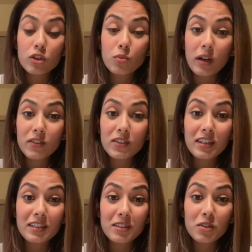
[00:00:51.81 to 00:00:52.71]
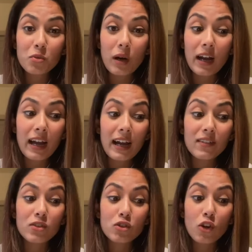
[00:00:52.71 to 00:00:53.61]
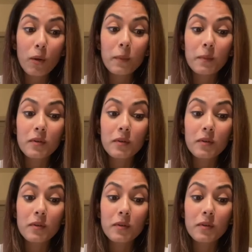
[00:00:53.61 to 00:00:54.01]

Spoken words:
is one of the reasons why I've stopped